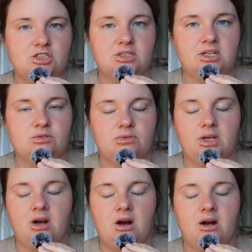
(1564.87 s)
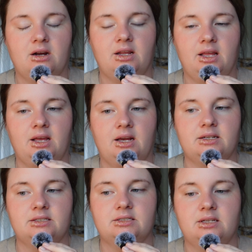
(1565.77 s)
just gets really hard
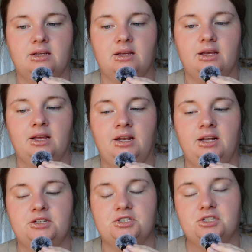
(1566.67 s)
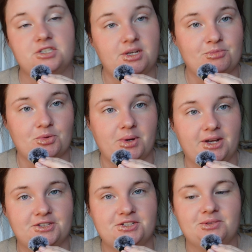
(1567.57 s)
and I just need time to
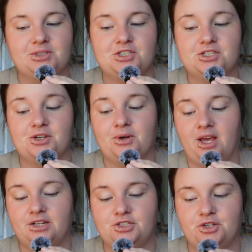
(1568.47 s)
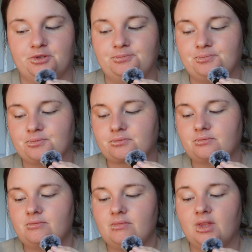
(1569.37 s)
rest, which is okay too.
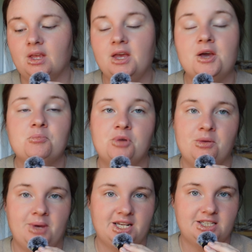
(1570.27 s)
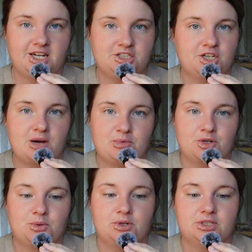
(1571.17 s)
But it makes catching up
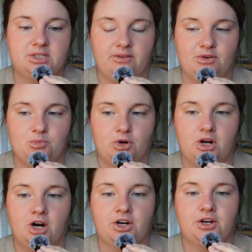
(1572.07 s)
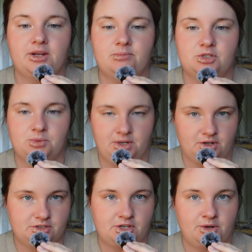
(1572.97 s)
on orders even more harder, in between
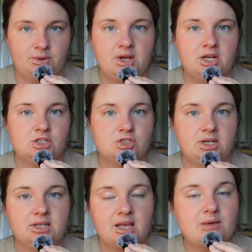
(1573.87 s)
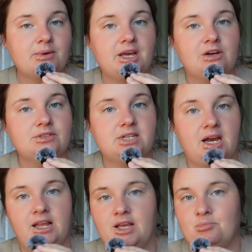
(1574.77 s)
also trying to keep my house
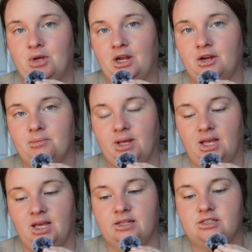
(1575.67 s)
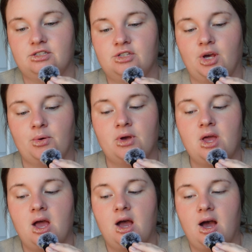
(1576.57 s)
tidy and parent my kids. So
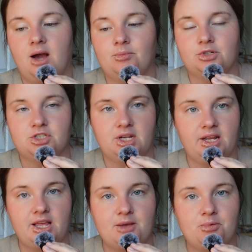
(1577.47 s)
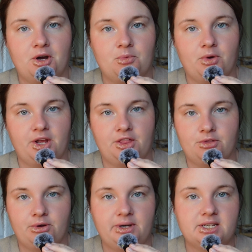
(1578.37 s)
we're just going to keep on working
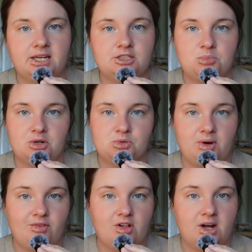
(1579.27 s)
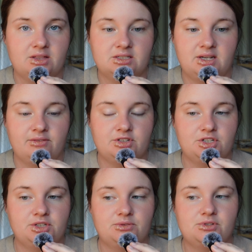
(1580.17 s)
through it. It's about 12 o'clock this
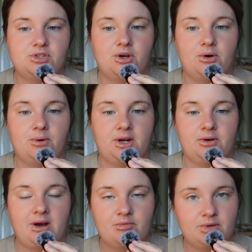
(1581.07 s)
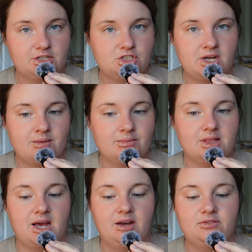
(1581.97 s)
afternoon, so I don't have much time
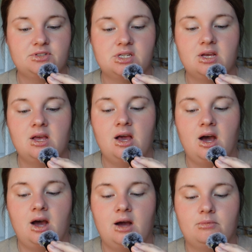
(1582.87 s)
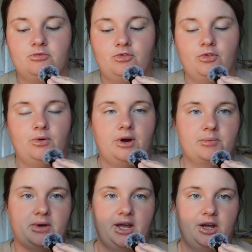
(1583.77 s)
left for
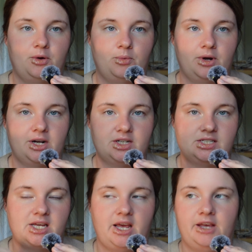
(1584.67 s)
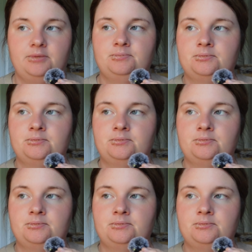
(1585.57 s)
my work day.